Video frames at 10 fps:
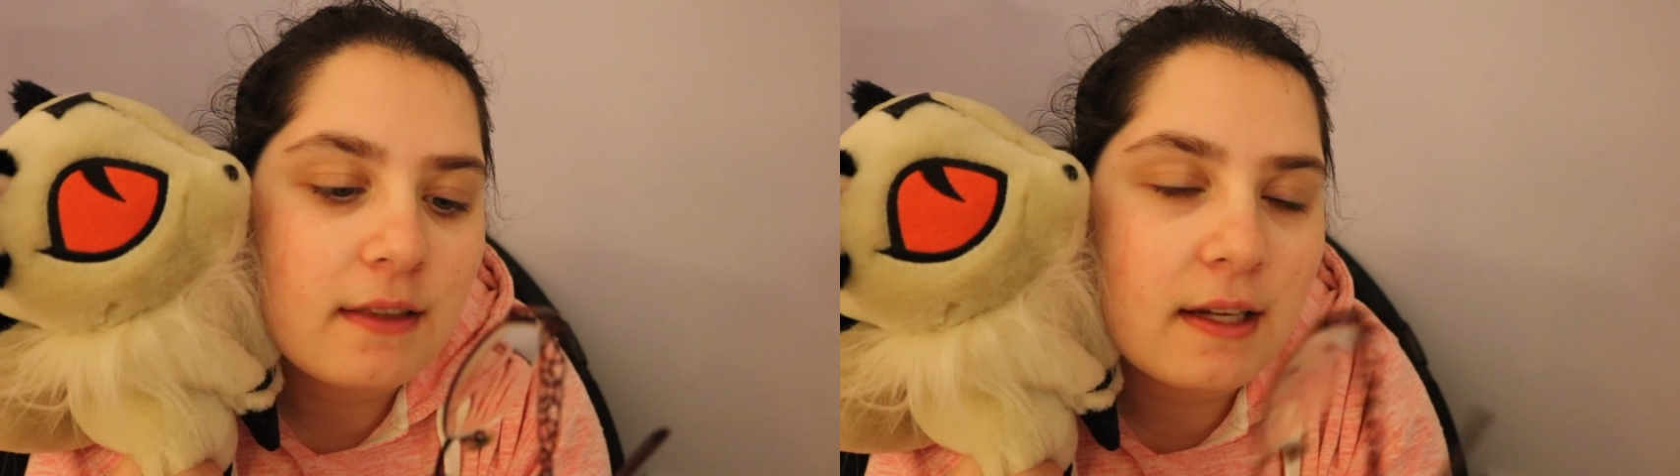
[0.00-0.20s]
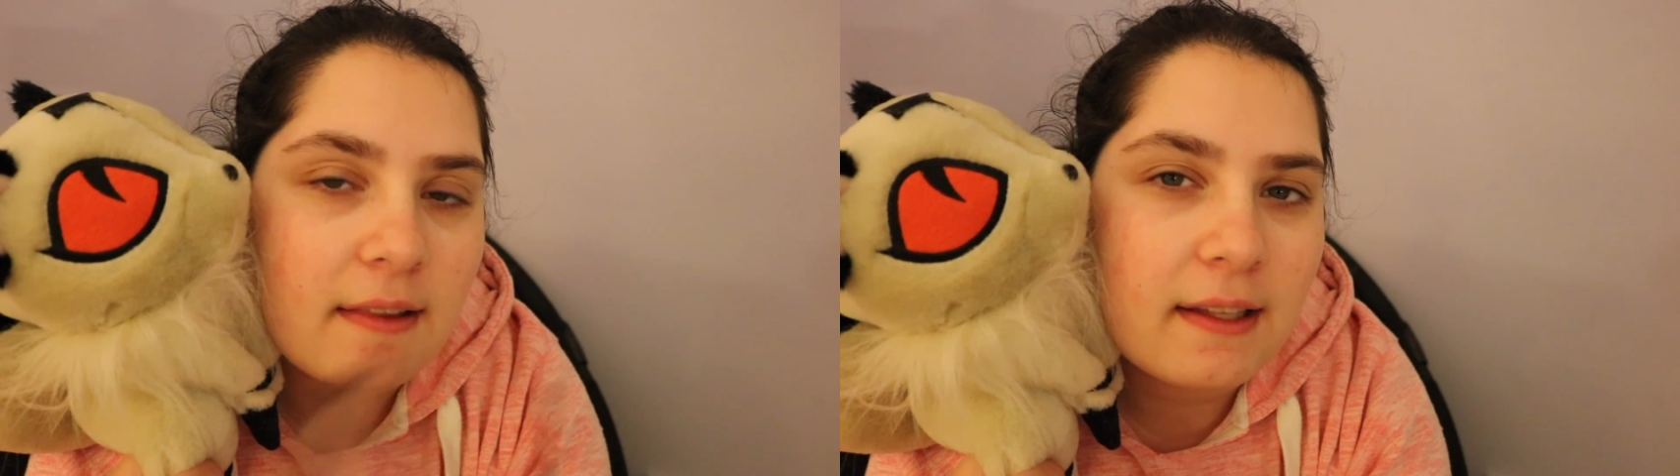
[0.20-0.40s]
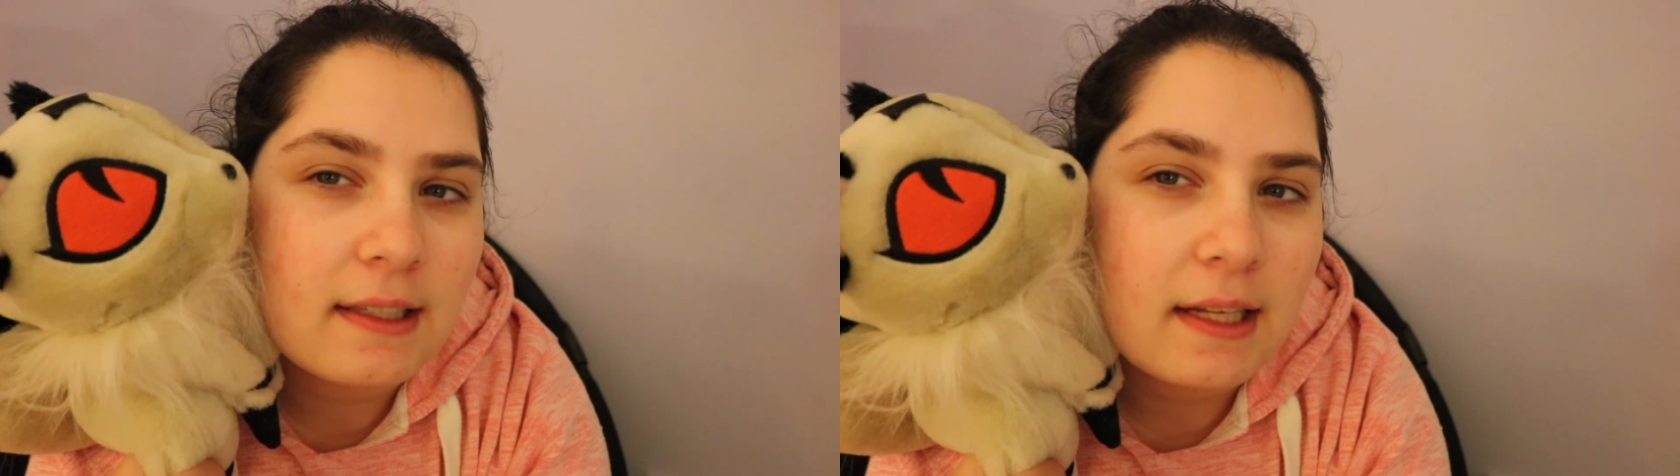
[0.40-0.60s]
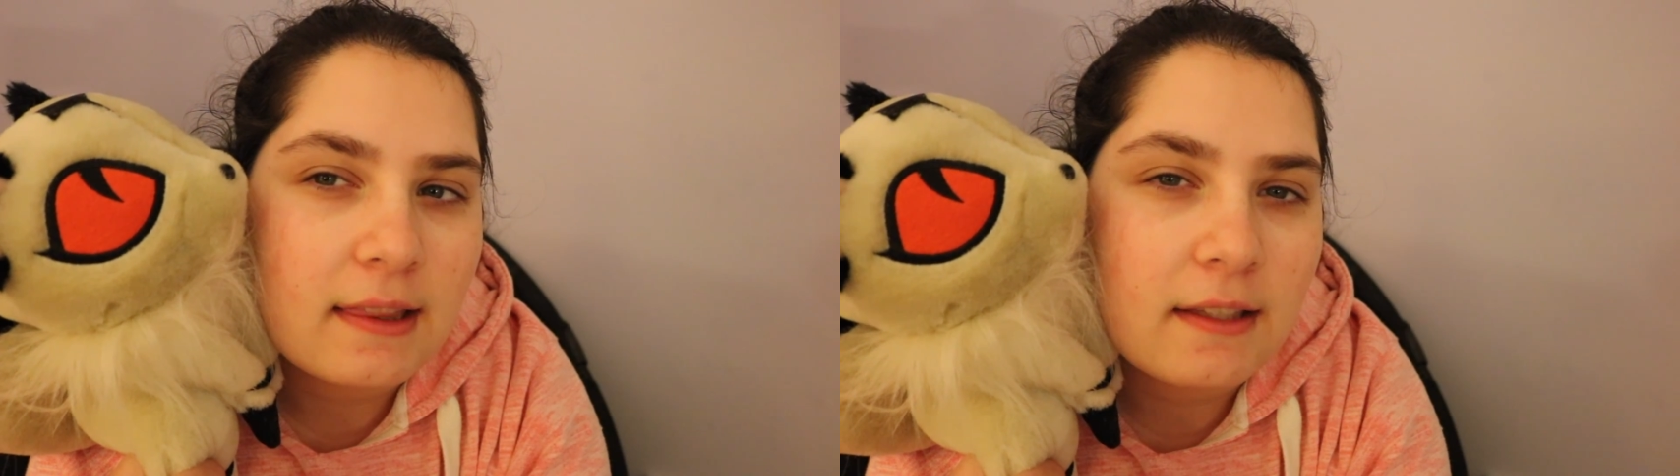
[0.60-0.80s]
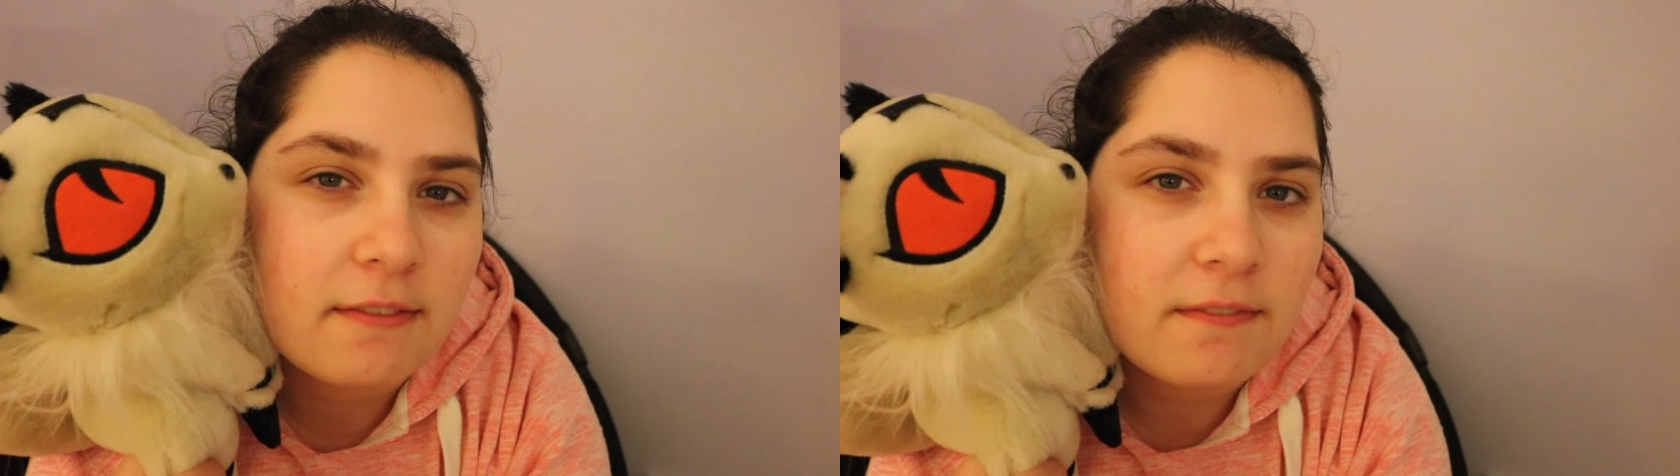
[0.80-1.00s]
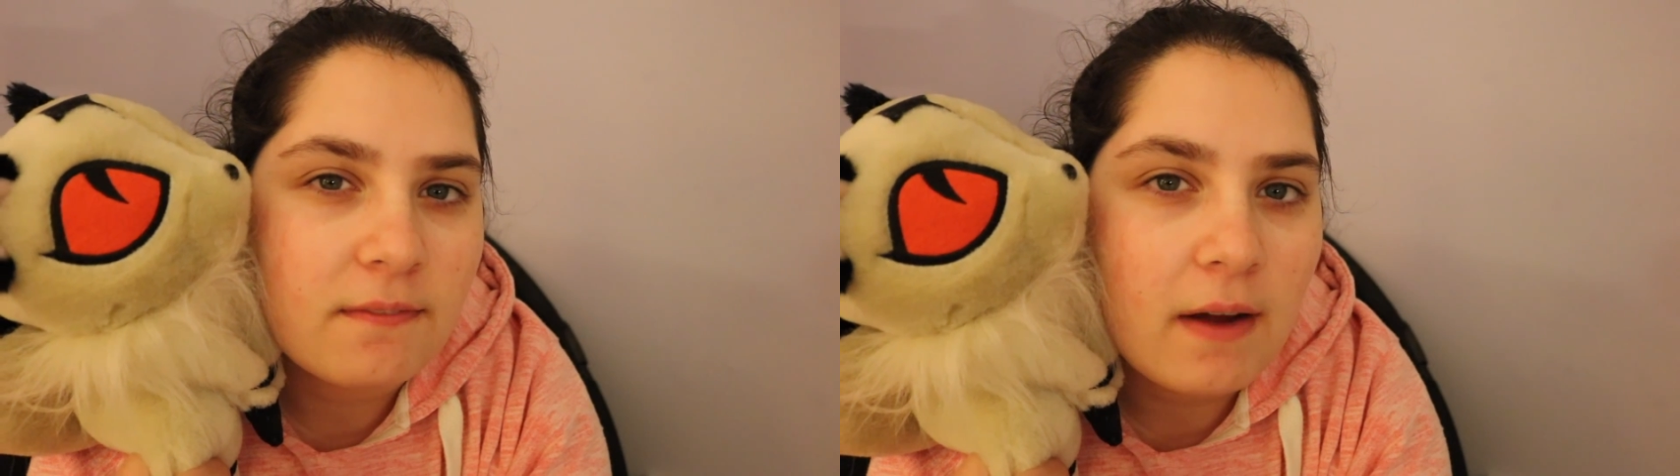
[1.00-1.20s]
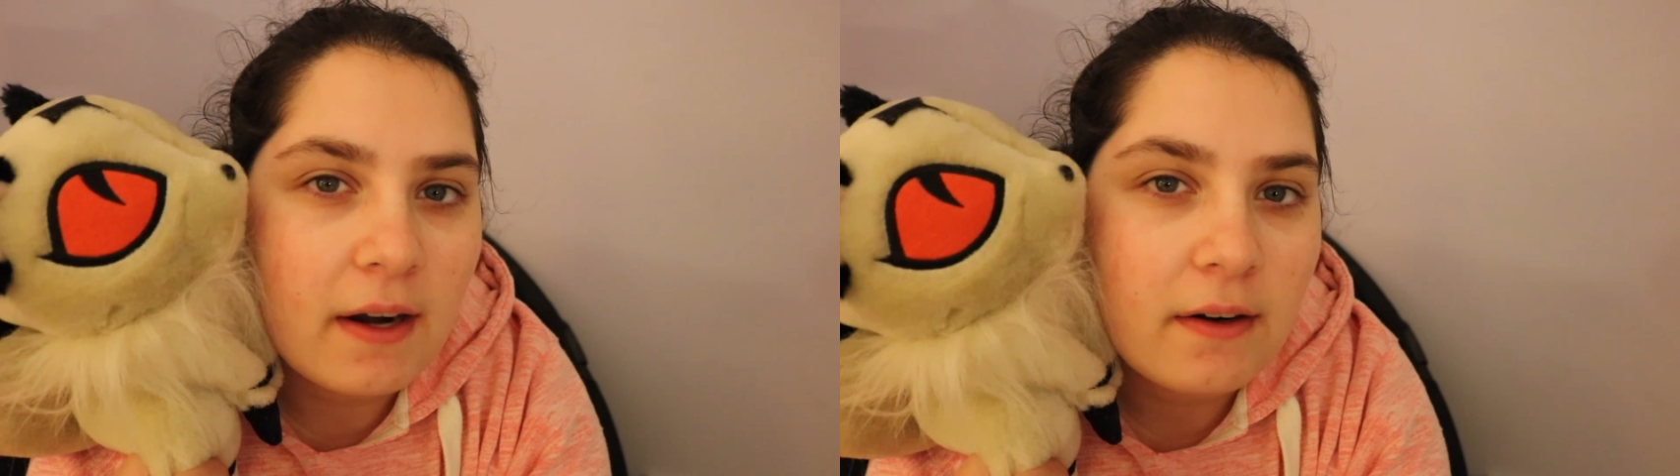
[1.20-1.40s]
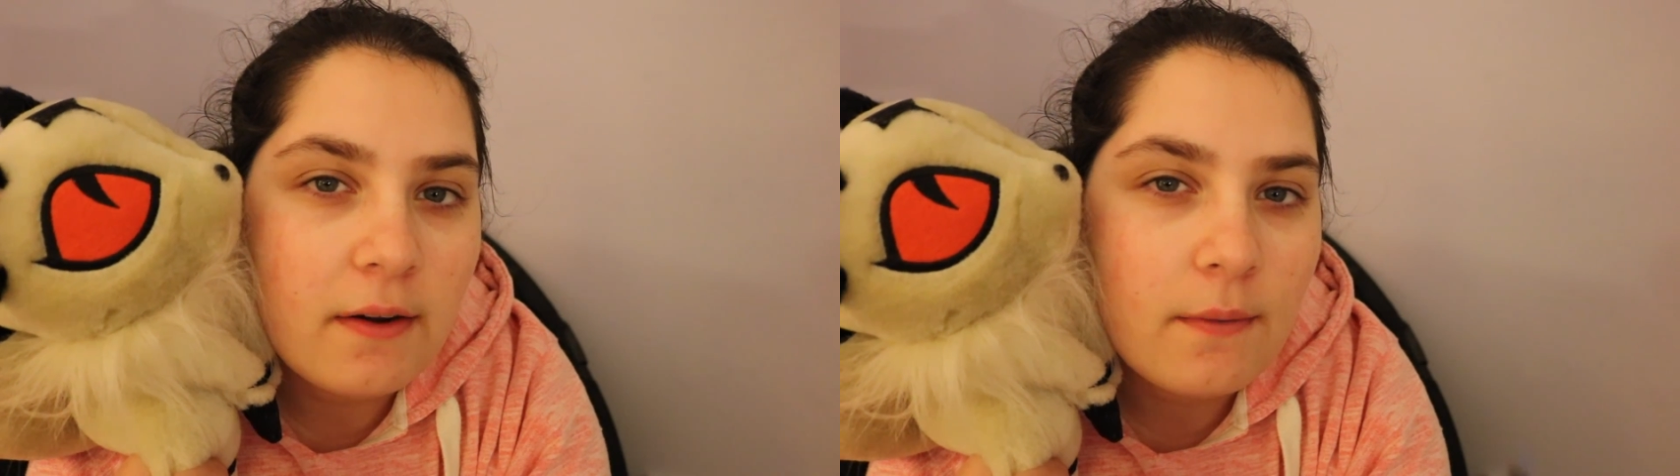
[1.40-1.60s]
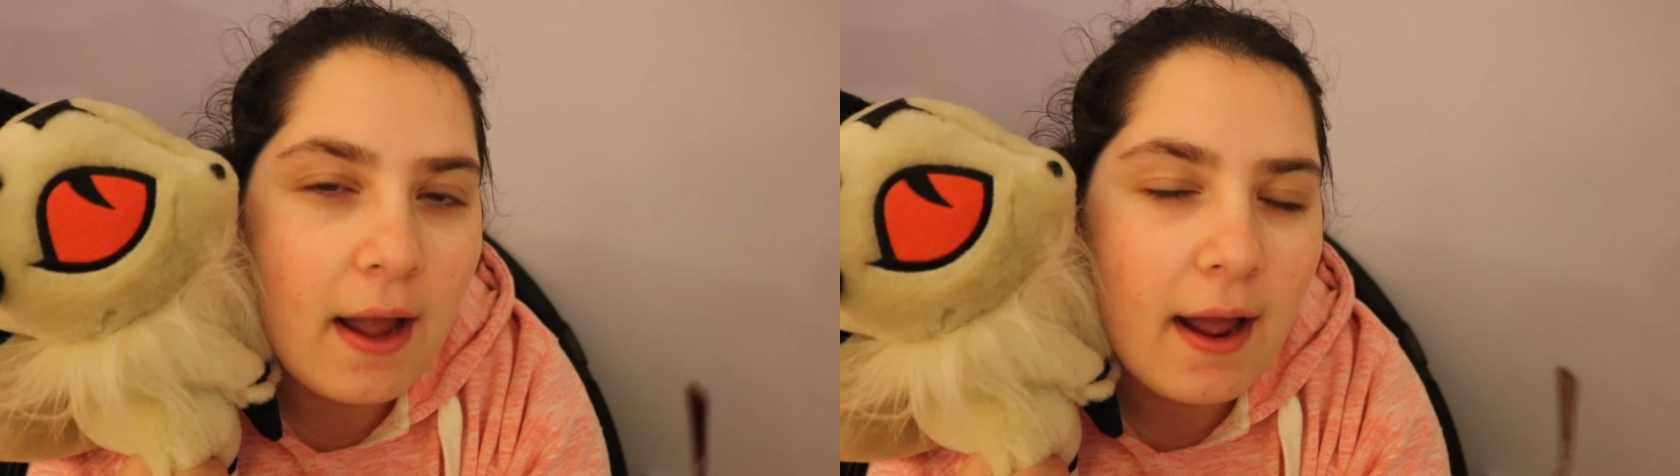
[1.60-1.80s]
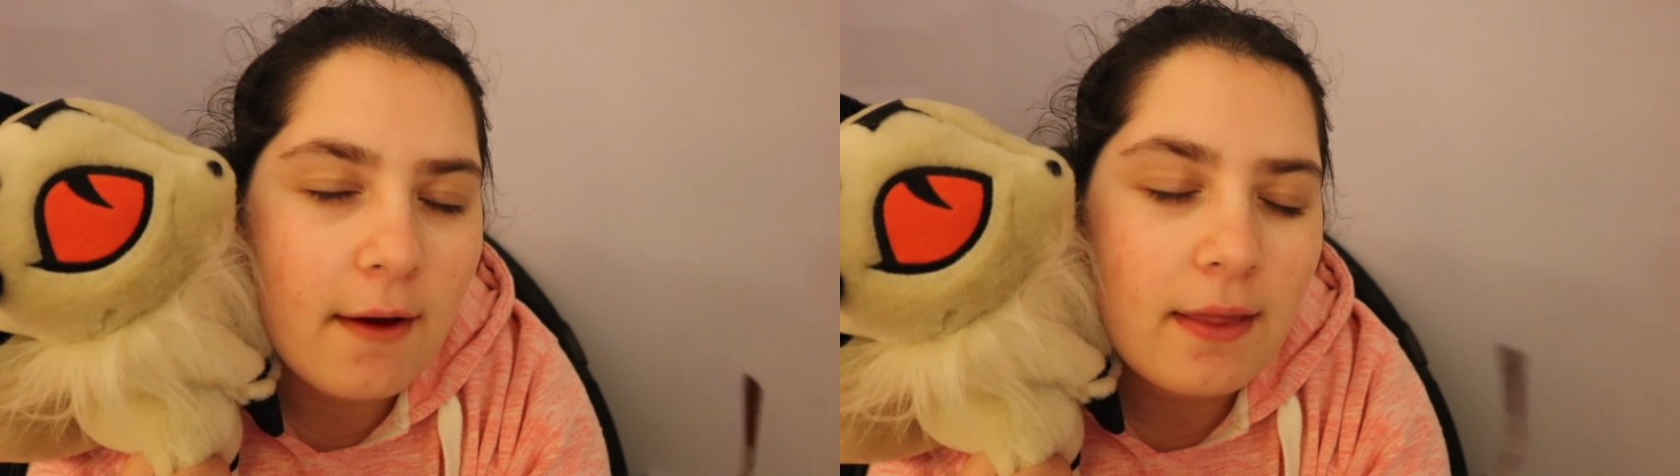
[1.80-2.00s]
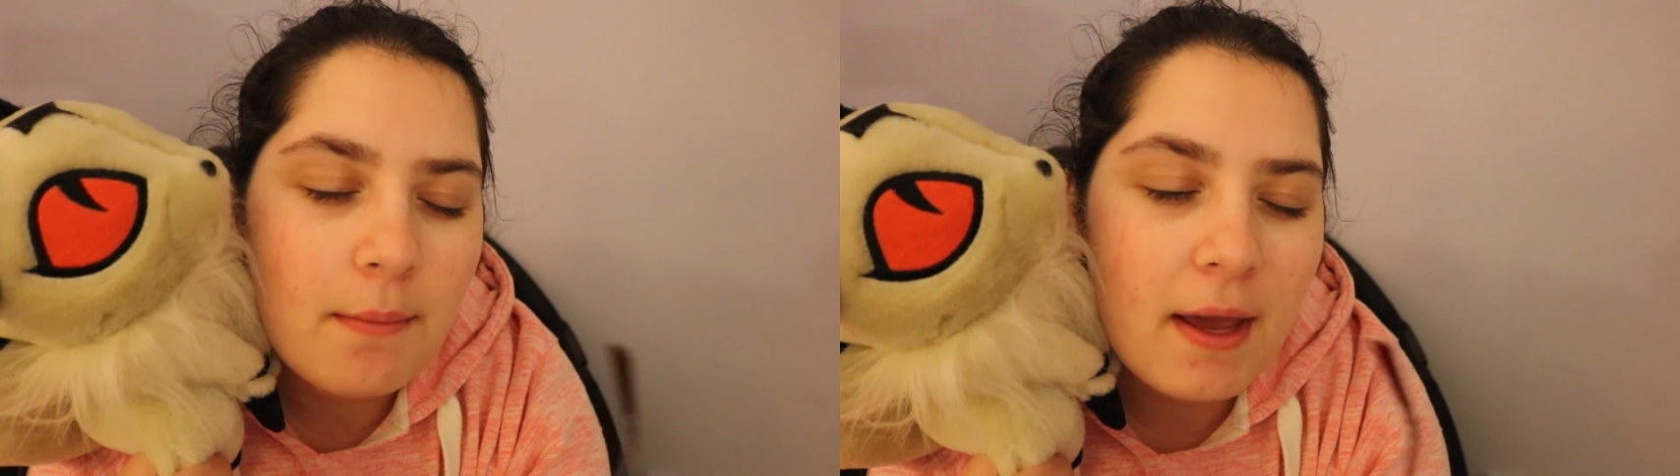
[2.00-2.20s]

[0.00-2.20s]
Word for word: I think like the, I don't know how they